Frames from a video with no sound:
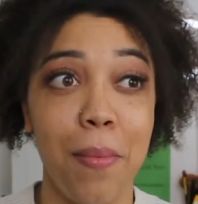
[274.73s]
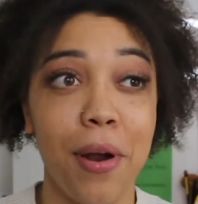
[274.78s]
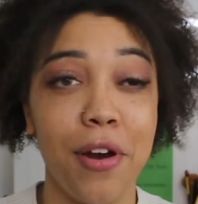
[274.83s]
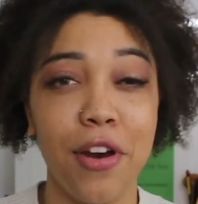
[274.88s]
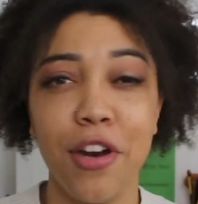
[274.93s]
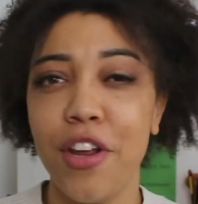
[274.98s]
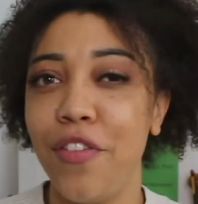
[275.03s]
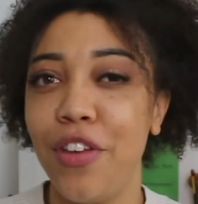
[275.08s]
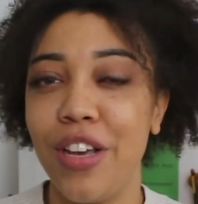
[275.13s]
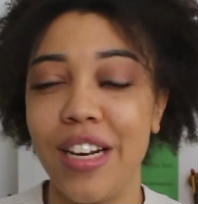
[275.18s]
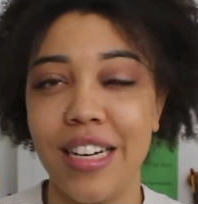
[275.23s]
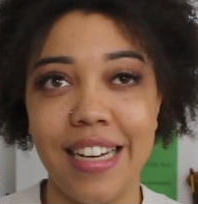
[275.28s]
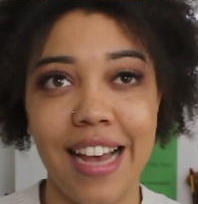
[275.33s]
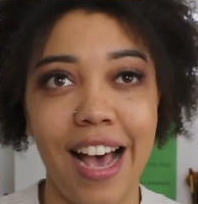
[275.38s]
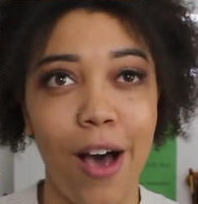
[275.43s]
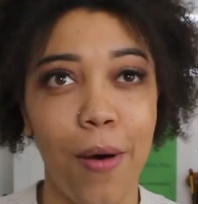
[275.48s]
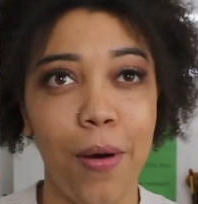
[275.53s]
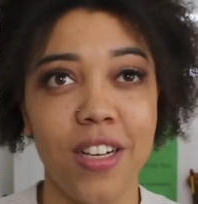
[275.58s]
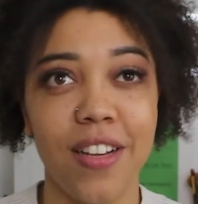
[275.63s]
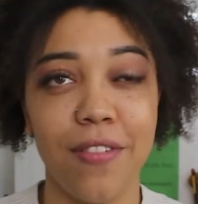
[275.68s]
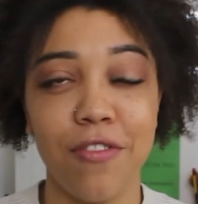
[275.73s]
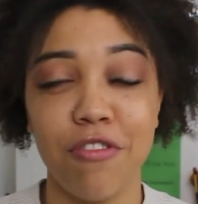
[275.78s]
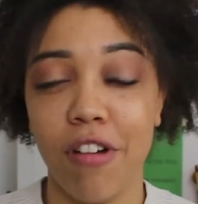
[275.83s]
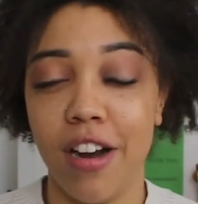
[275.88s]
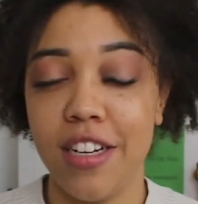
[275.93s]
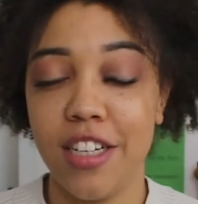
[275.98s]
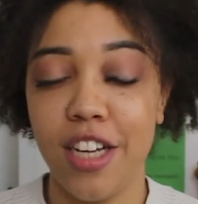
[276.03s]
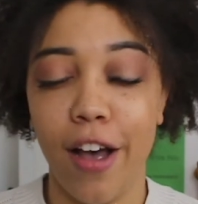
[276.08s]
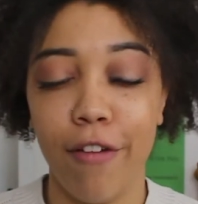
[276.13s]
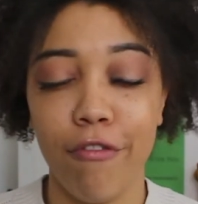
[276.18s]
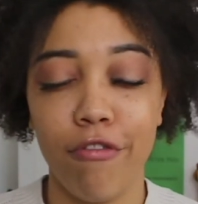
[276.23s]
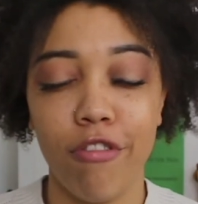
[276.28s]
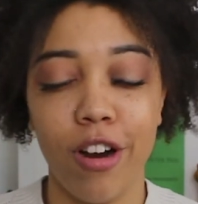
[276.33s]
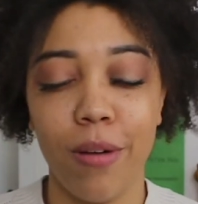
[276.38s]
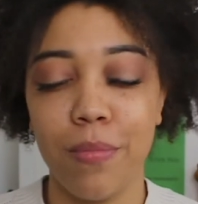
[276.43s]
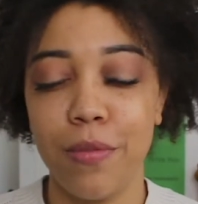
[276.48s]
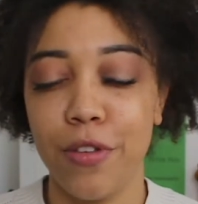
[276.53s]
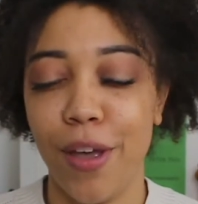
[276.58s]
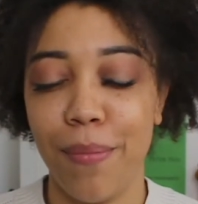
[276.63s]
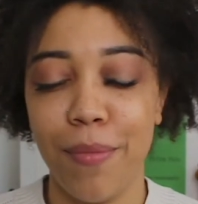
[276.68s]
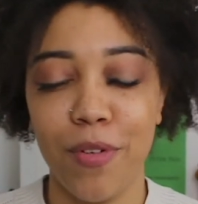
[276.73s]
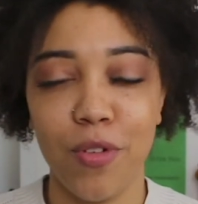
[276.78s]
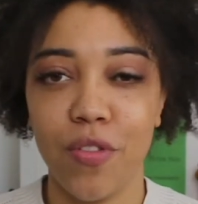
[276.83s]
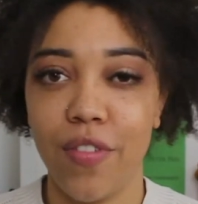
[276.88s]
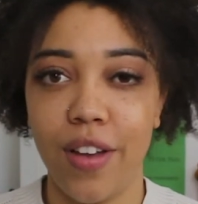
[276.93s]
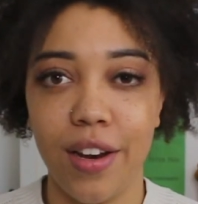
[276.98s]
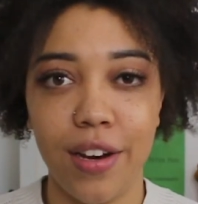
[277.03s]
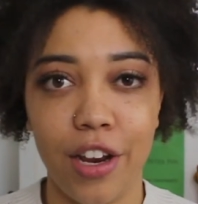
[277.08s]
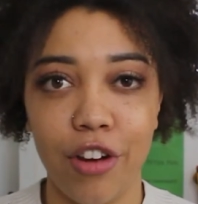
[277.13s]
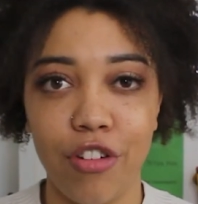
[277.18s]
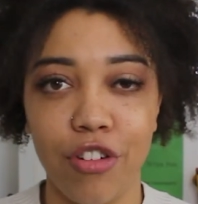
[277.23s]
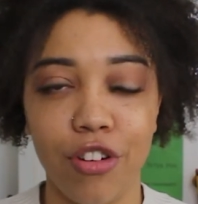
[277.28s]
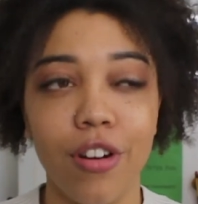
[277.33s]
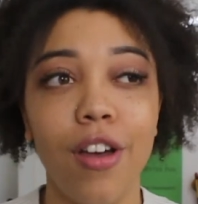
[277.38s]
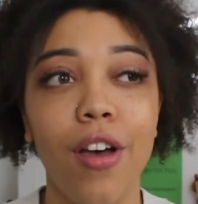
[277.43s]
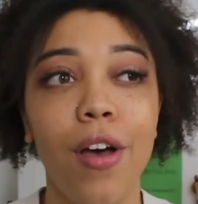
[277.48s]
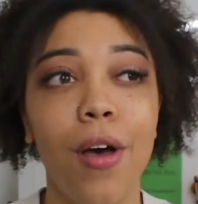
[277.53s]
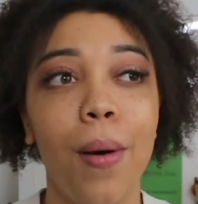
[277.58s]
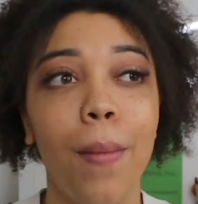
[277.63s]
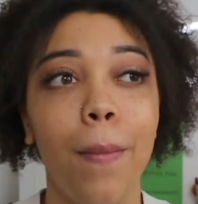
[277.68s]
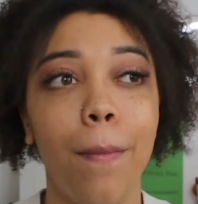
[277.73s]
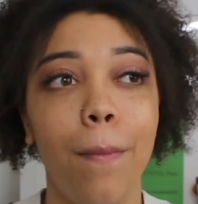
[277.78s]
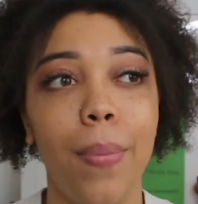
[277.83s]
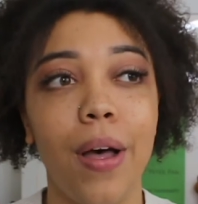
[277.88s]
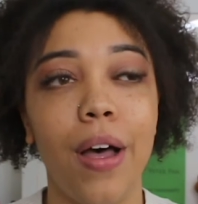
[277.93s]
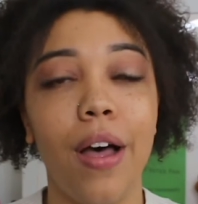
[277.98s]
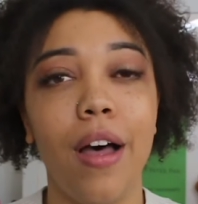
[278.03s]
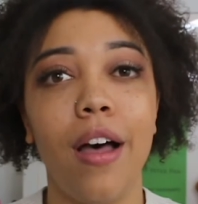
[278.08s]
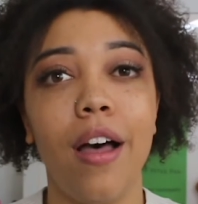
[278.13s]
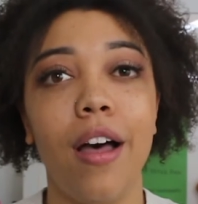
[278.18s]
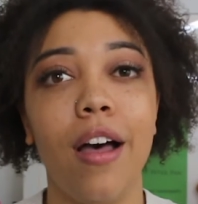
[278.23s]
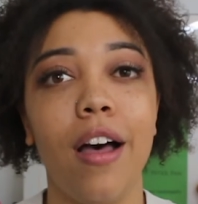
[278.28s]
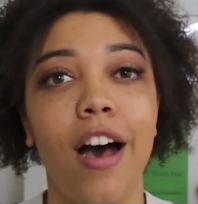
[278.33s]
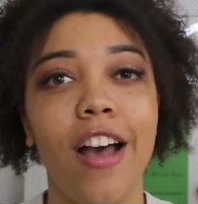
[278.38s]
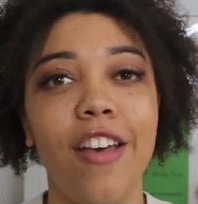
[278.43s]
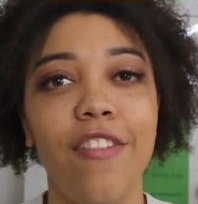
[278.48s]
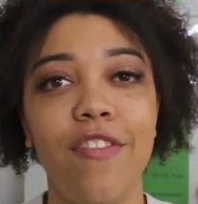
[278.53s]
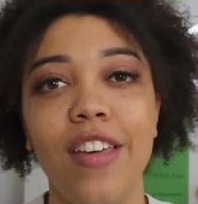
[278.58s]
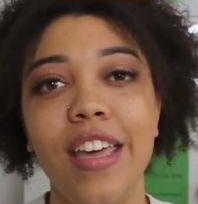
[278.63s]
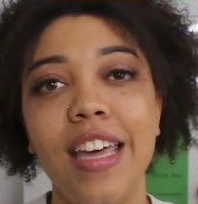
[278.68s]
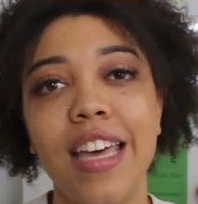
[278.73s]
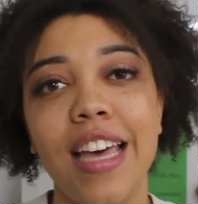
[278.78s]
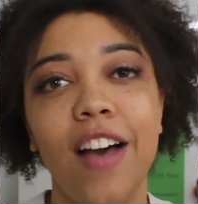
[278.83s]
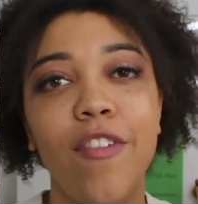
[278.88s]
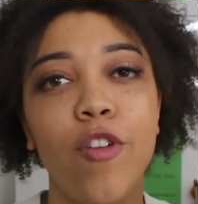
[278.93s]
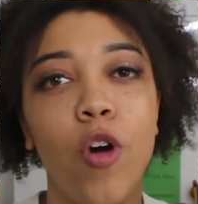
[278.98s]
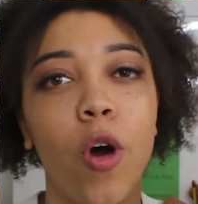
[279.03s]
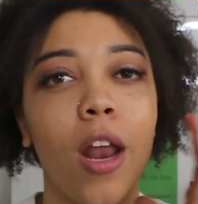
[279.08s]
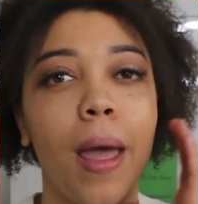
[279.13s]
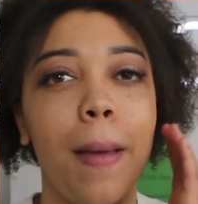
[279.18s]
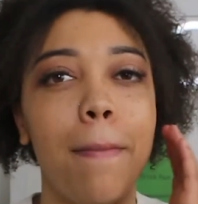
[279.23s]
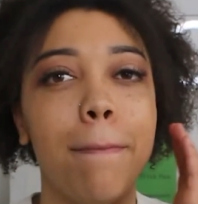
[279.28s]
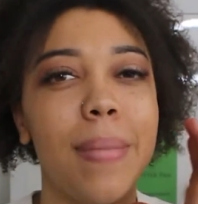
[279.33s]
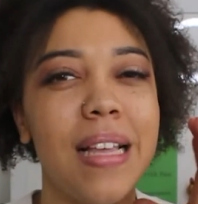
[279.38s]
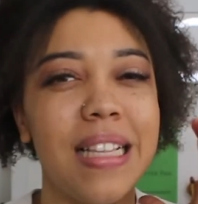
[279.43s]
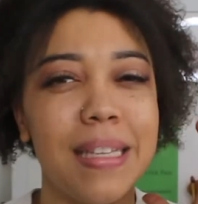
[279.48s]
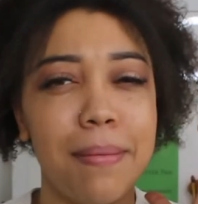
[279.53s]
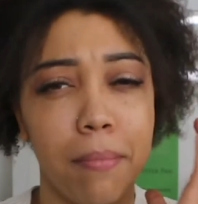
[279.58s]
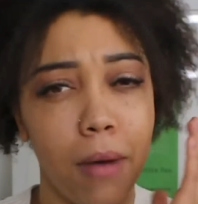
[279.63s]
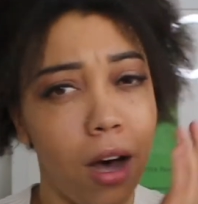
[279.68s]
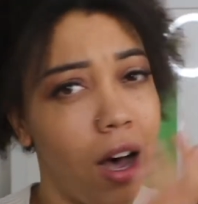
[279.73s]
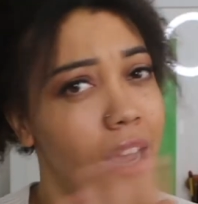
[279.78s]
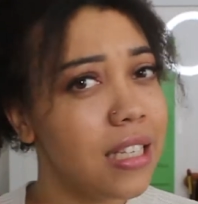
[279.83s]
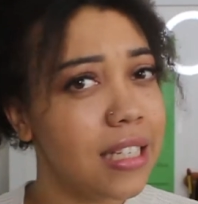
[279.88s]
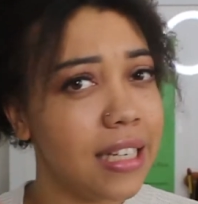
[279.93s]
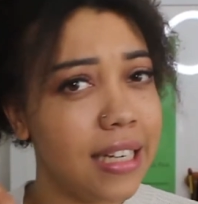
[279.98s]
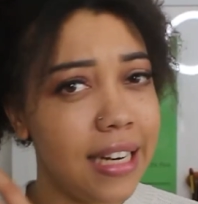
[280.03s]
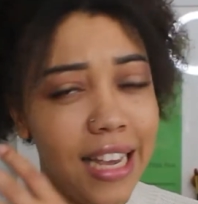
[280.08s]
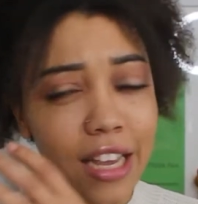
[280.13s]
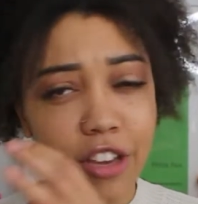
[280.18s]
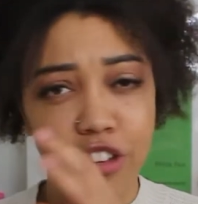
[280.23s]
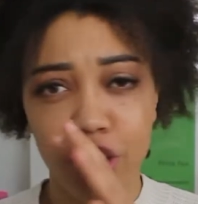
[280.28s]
I don't know if you can tell because I've tried to cover it up so much with foundation, but I think I've got like, is it maskne?